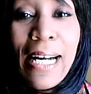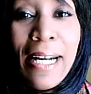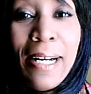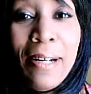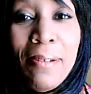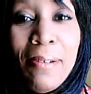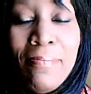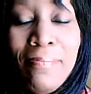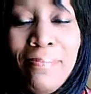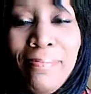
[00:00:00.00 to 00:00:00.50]

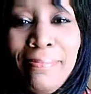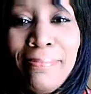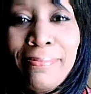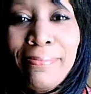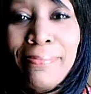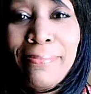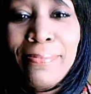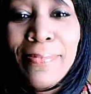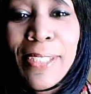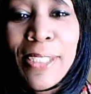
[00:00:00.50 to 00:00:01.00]
um,
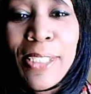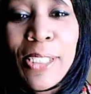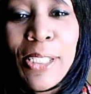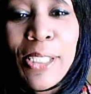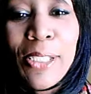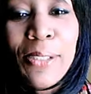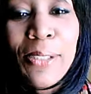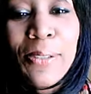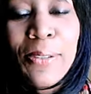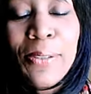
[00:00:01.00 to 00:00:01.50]

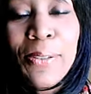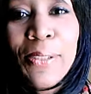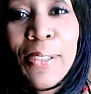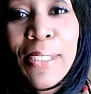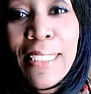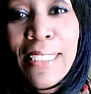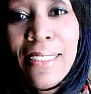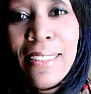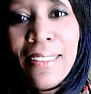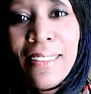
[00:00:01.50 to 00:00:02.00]
to
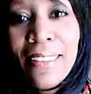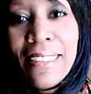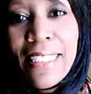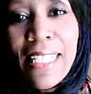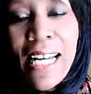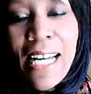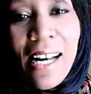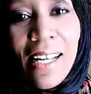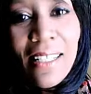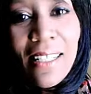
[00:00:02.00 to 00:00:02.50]

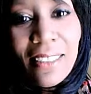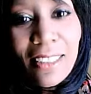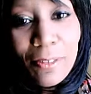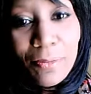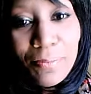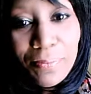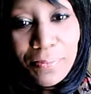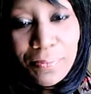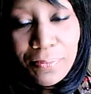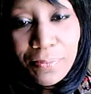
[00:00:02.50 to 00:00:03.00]
not
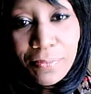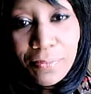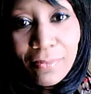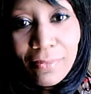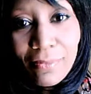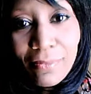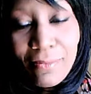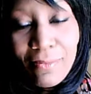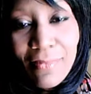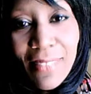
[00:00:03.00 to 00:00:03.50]

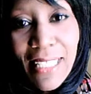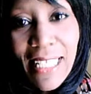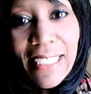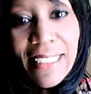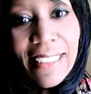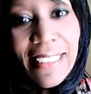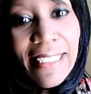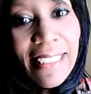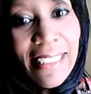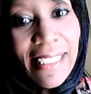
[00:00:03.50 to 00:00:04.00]

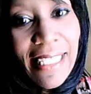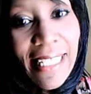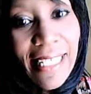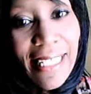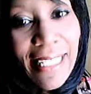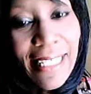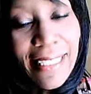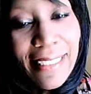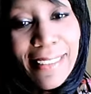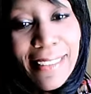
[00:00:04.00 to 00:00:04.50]

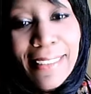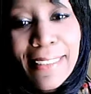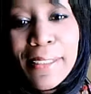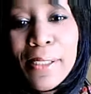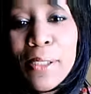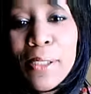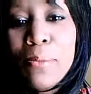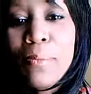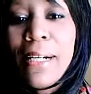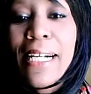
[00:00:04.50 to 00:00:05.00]
delay
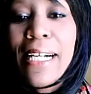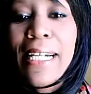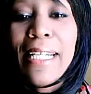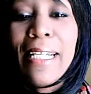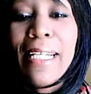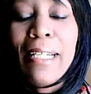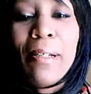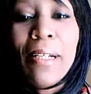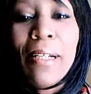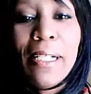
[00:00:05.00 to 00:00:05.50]

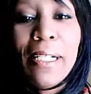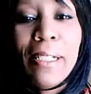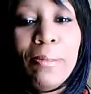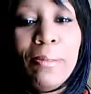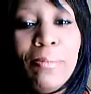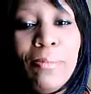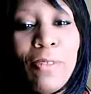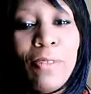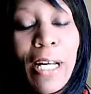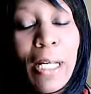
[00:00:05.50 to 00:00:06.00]
my
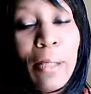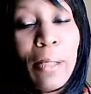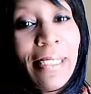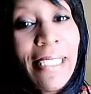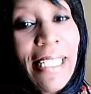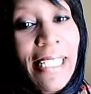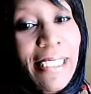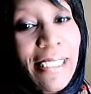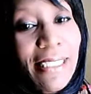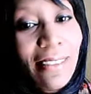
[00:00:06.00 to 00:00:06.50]
um,
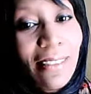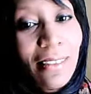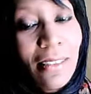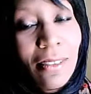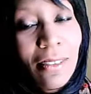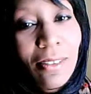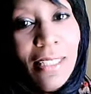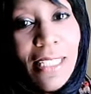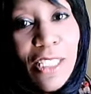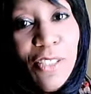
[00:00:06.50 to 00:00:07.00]
recommendations
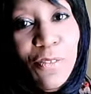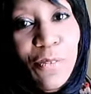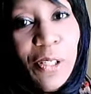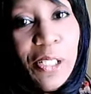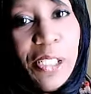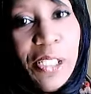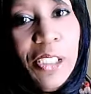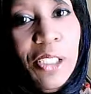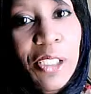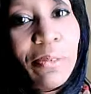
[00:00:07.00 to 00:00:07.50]
as
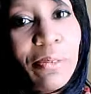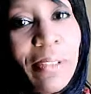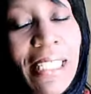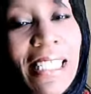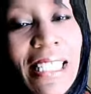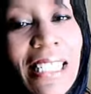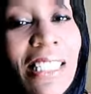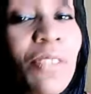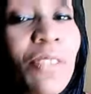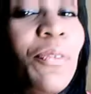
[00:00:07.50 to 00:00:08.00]
far as your
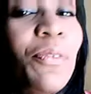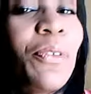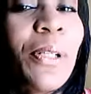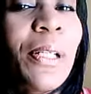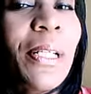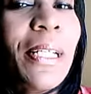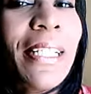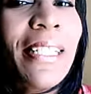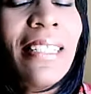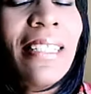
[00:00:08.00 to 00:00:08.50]
reading
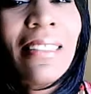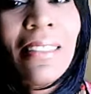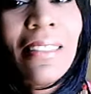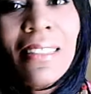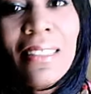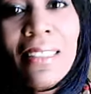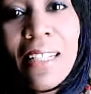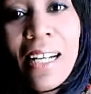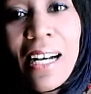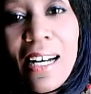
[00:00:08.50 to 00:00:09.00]
for
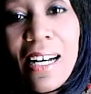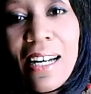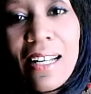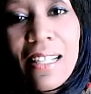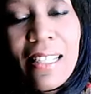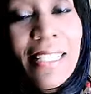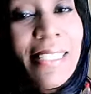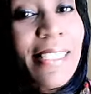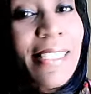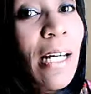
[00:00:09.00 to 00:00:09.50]
uh,
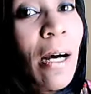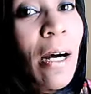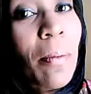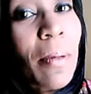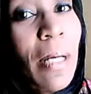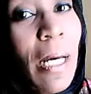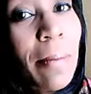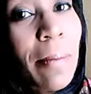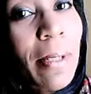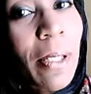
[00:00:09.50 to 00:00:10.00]
this
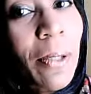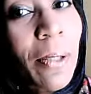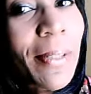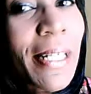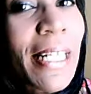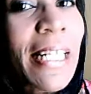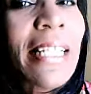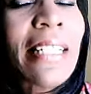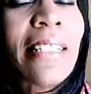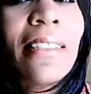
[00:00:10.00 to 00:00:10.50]
upcoming
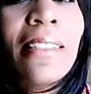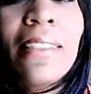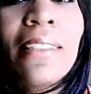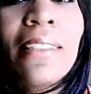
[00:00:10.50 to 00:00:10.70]
week,